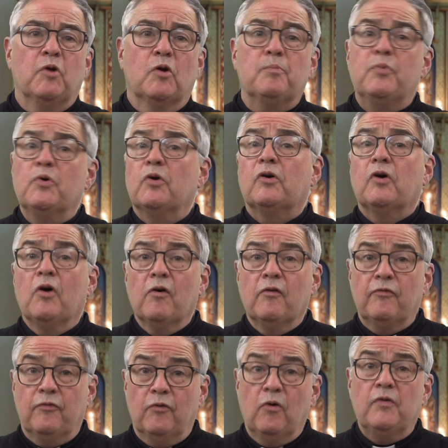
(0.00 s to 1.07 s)
your book
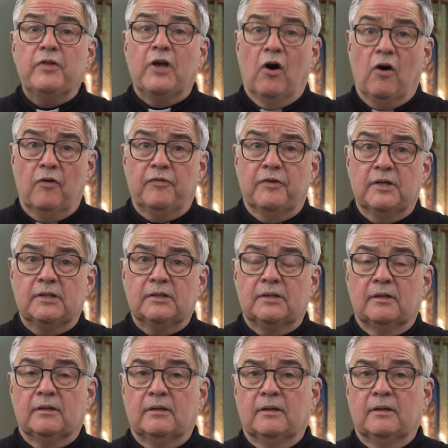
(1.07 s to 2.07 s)
for the office?